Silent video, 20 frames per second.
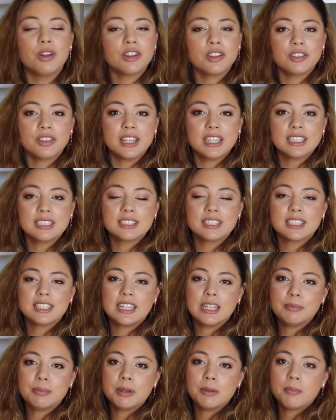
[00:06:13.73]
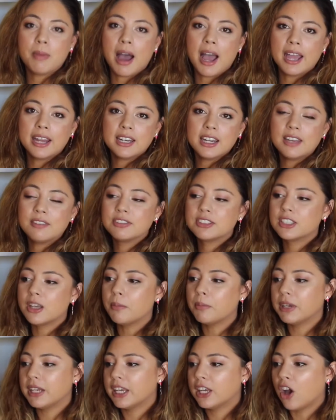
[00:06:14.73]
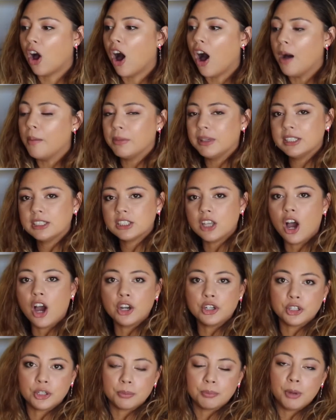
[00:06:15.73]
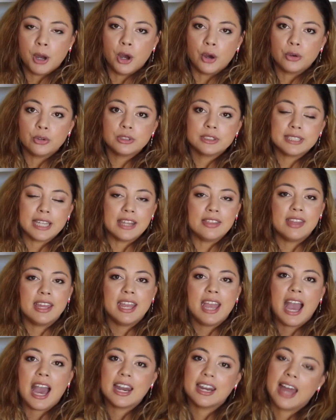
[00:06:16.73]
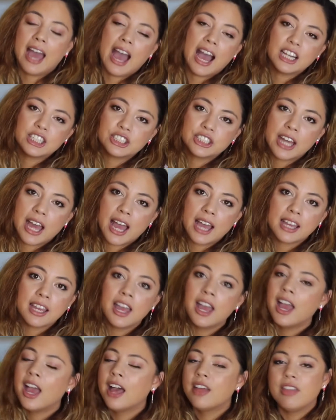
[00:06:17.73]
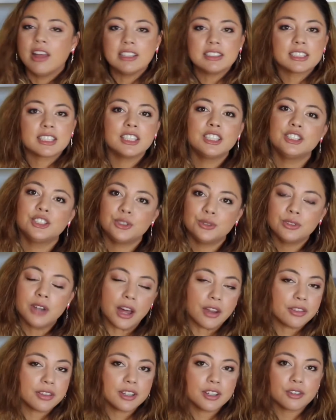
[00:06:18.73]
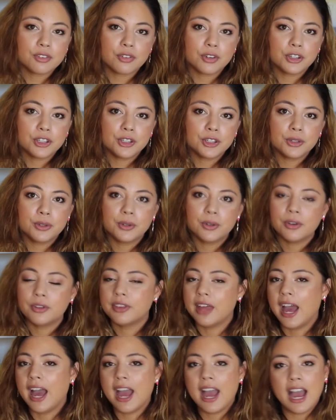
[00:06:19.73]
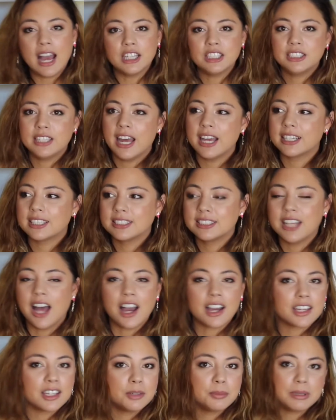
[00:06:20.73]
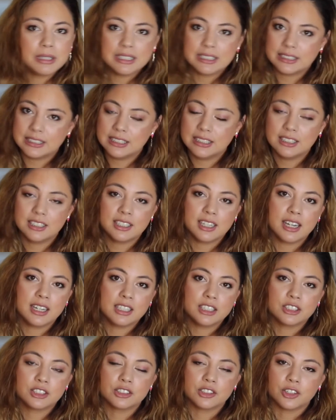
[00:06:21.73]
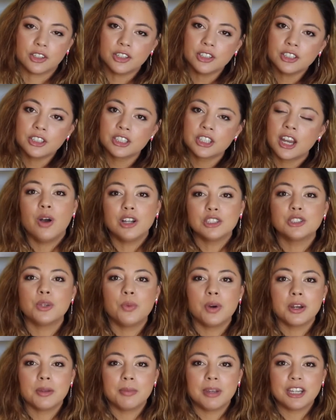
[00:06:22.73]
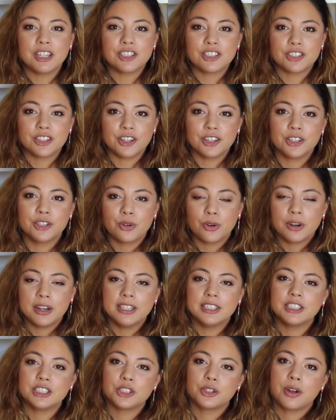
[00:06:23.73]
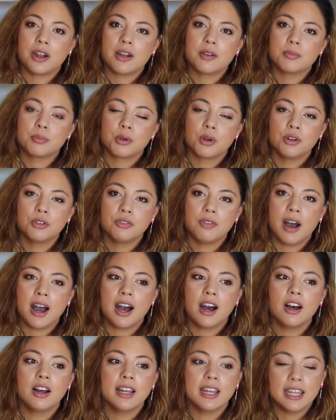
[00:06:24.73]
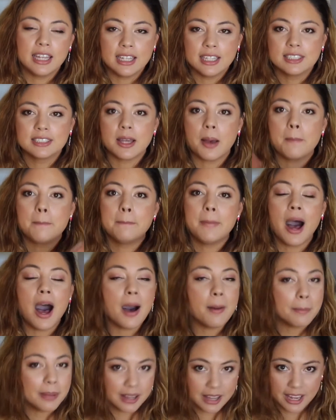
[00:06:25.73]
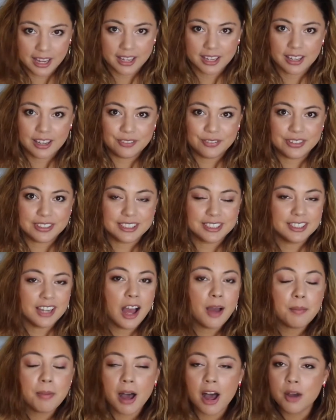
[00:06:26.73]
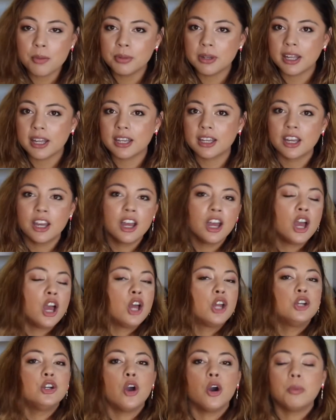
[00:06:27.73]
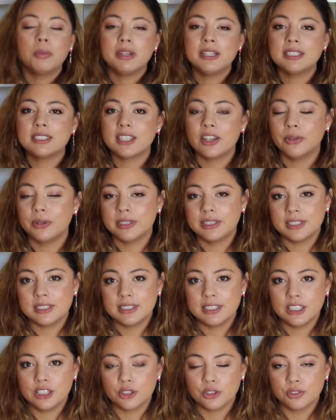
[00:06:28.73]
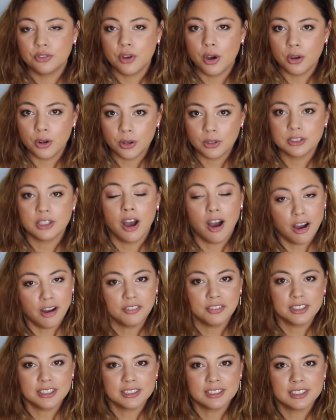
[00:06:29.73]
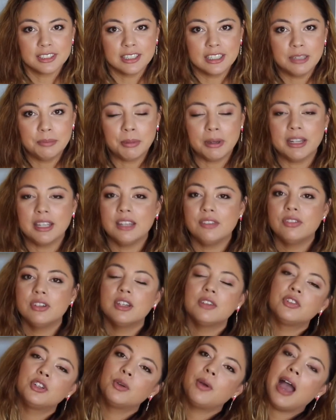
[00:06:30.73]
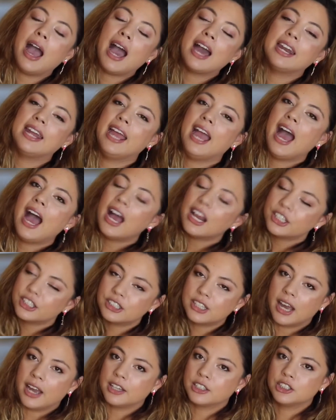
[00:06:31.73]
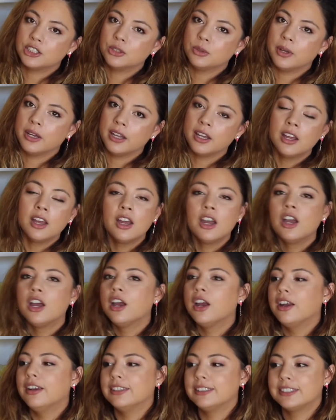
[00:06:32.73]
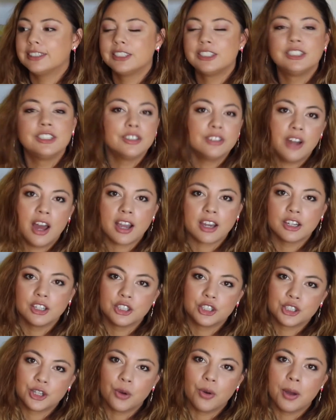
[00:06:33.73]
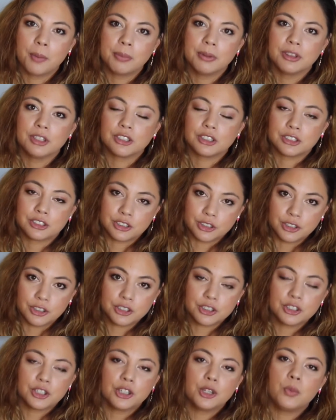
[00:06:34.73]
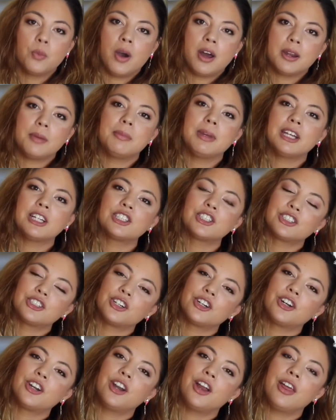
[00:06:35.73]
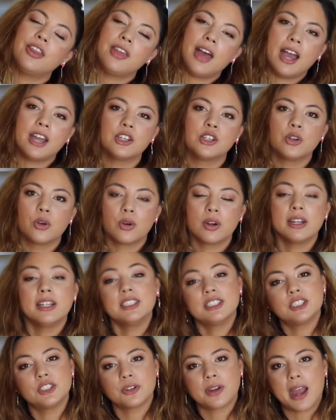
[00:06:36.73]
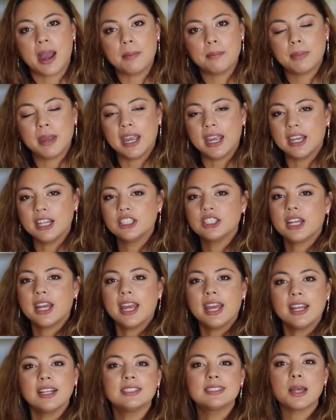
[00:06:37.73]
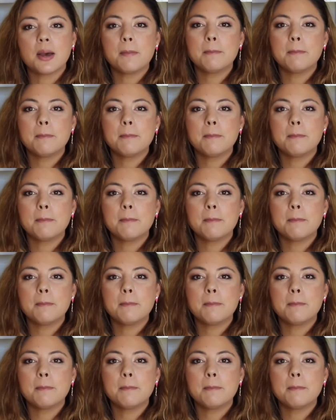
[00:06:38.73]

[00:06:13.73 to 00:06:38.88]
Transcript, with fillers: other things to keep in mind: if somebody comments on your post and they add a hashtag, that's going to do nothing for you. That hashtag is not going to be seen in any search. Also want to make sure your Instagram profile is public. If it's not public, nobody's going to see your photos, obviously, but even if you add a hashtag to it, it's still not going to show up in the search. So you want to make sure that your Instagram page is